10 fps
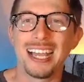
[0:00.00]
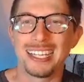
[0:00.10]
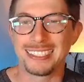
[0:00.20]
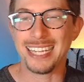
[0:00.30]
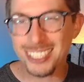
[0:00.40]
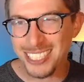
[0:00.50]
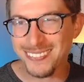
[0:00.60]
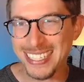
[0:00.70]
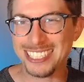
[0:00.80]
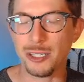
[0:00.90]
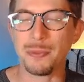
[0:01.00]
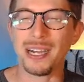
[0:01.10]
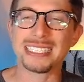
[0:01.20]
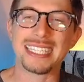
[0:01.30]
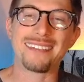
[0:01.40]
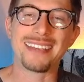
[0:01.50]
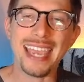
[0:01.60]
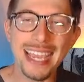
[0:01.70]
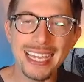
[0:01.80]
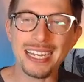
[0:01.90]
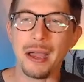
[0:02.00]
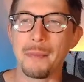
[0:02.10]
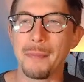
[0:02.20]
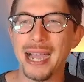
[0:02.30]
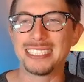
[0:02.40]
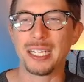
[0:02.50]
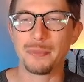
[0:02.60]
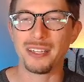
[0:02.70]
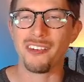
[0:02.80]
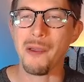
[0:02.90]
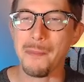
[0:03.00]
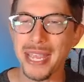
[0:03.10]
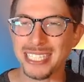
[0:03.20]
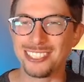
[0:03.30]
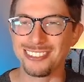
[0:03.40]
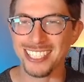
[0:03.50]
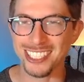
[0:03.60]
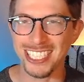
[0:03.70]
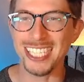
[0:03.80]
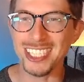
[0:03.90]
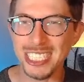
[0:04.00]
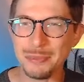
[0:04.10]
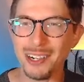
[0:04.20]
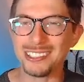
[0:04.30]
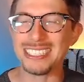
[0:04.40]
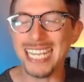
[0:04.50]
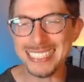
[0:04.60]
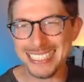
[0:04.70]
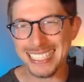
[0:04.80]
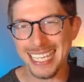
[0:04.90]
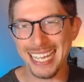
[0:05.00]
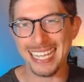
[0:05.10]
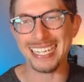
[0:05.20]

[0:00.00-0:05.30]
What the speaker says: Now they're going to make it to a body slam. Can my Jumpluff make it to another energy ball? Yes, it can.